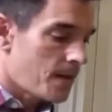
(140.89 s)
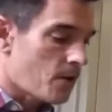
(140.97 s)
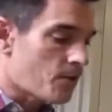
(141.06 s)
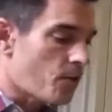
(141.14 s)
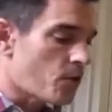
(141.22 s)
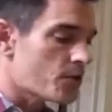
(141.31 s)

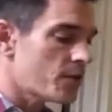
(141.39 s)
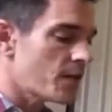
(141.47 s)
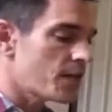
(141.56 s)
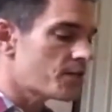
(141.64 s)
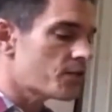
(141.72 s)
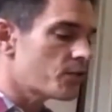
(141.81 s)

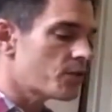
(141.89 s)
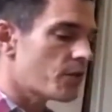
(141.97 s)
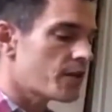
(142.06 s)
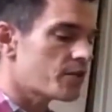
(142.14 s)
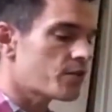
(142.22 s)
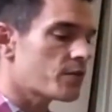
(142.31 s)
Unfortunately, pseudo
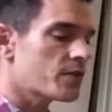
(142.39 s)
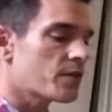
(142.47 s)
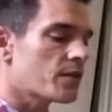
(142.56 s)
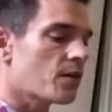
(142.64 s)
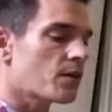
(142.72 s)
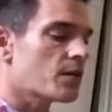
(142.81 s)
histories
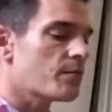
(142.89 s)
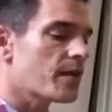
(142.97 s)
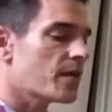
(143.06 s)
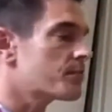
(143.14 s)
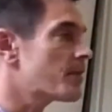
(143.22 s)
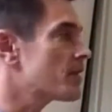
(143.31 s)
can hardly be
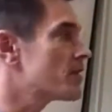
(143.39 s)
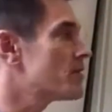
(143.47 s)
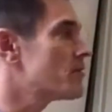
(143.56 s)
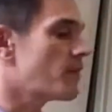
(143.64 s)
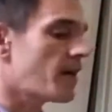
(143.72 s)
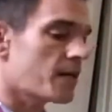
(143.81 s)

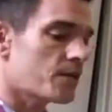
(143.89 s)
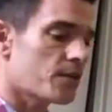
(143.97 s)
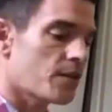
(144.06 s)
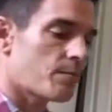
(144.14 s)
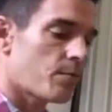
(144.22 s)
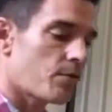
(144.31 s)
expected to vanish
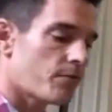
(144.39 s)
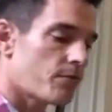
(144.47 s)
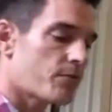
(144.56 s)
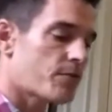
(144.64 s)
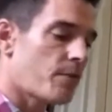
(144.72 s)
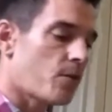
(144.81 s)
in a puff
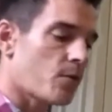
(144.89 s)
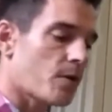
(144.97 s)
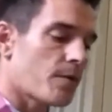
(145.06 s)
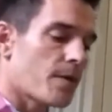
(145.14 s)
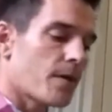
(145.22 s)
of smoke.